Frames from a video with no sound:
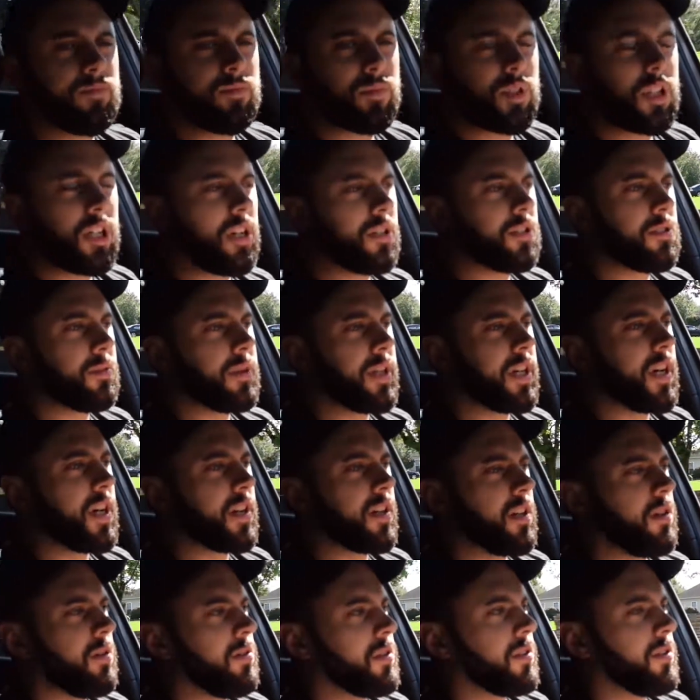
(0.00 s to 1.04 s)
What else we
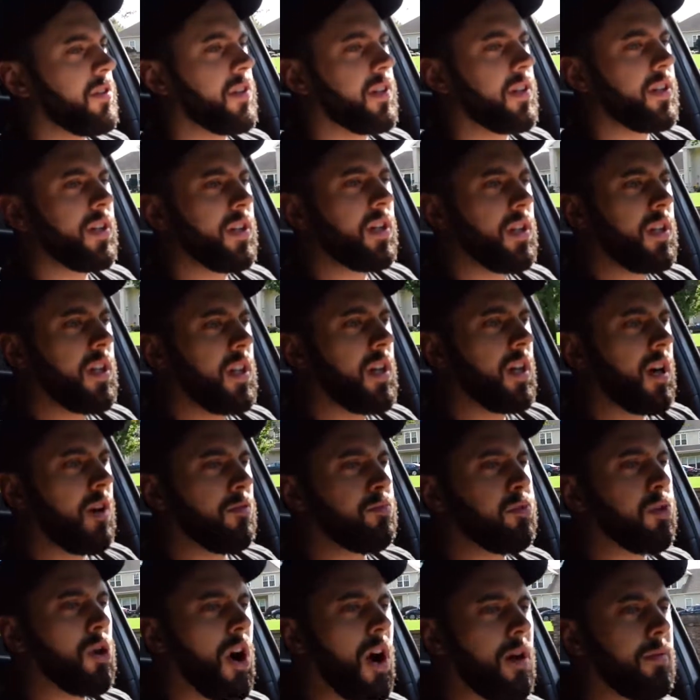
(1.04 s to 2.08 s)
got going on?
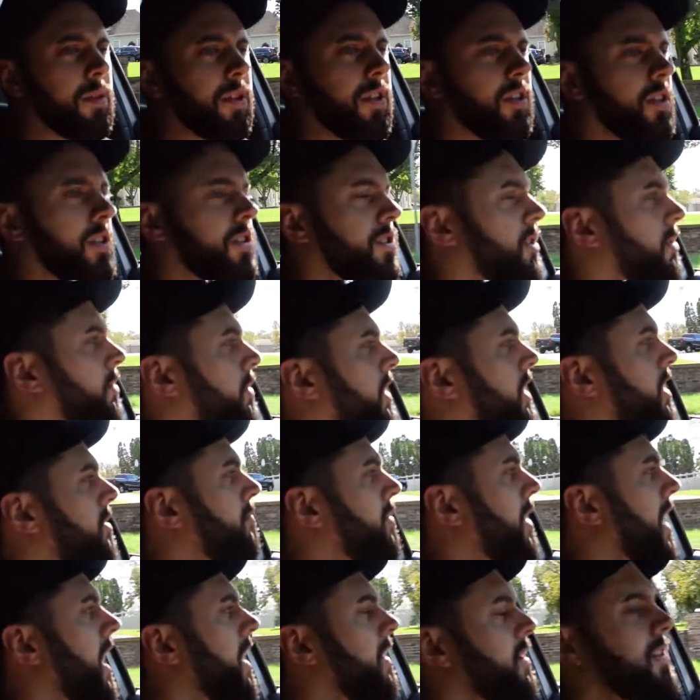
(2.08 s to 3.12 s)
I'm probably going to do a
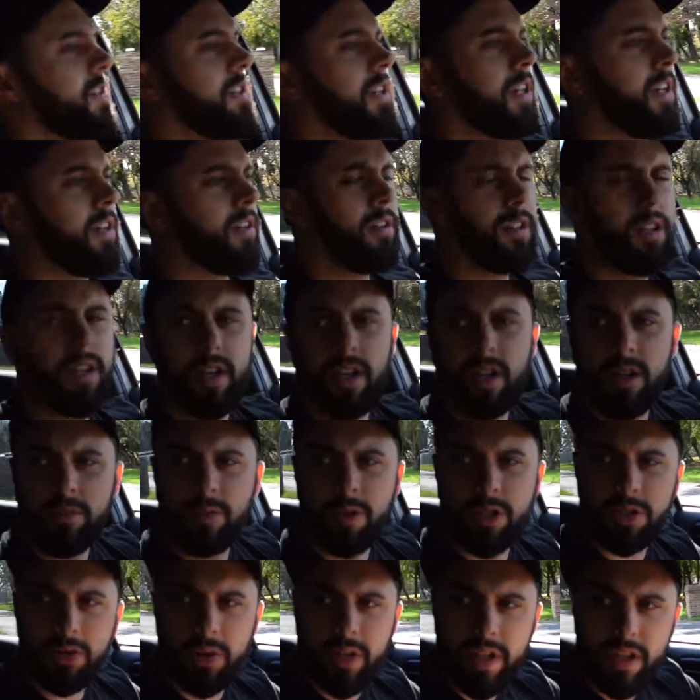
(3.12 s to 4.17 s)
comparison
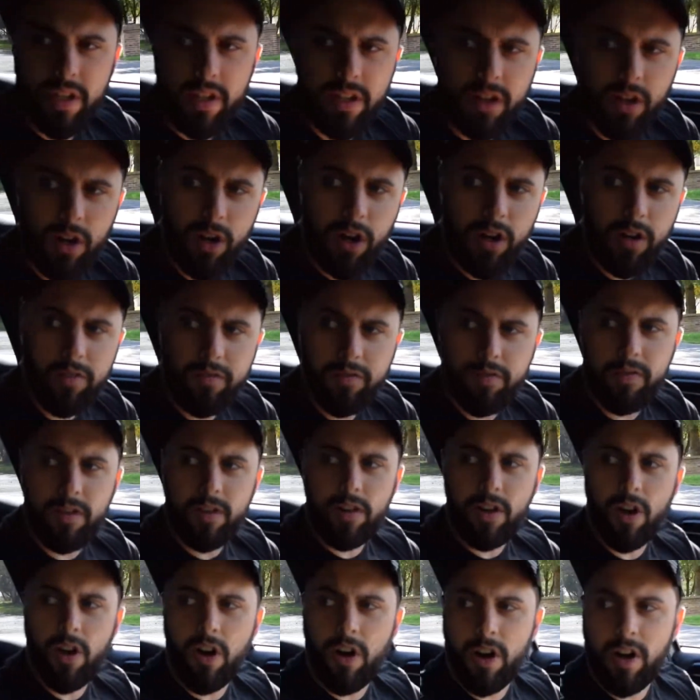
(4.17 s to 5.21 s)
between the Golf
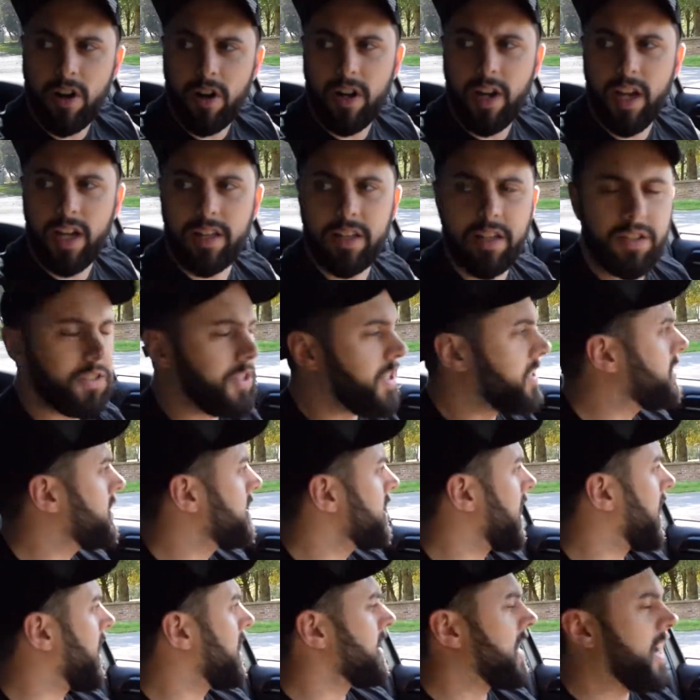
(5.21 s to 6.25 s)
R and the
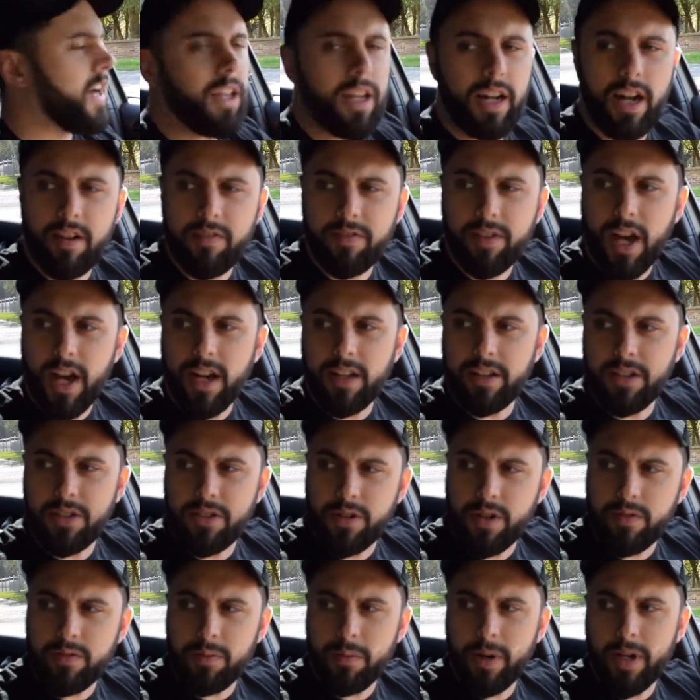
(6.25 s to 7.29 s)
GTI now that I've gotten to
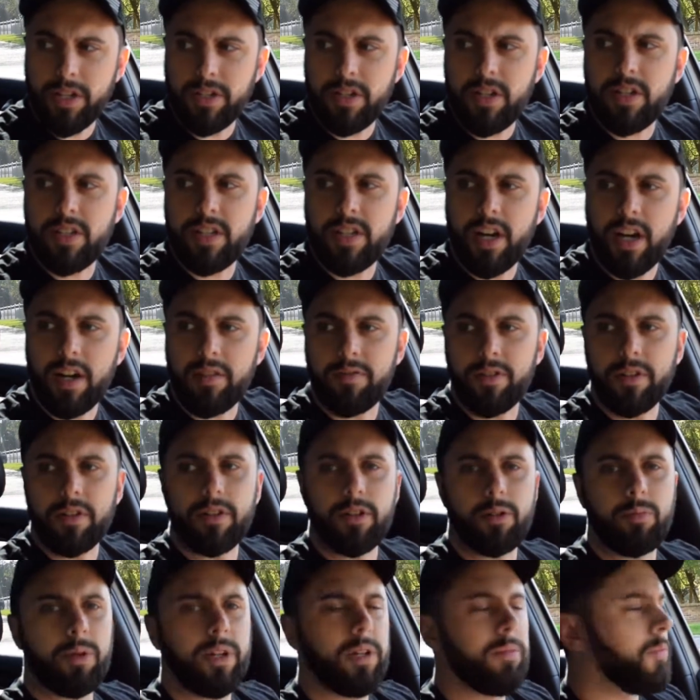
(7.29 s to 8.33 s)
driven my GTI for a
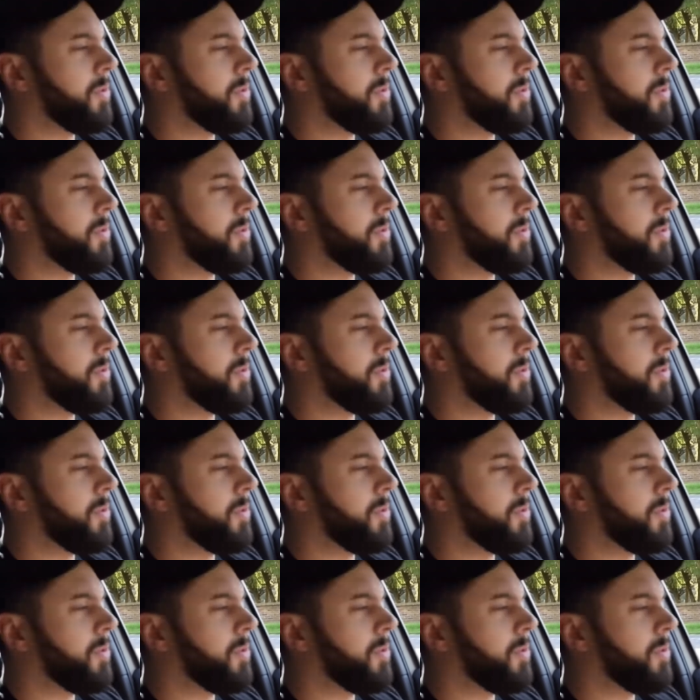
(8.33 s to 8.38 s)
little bit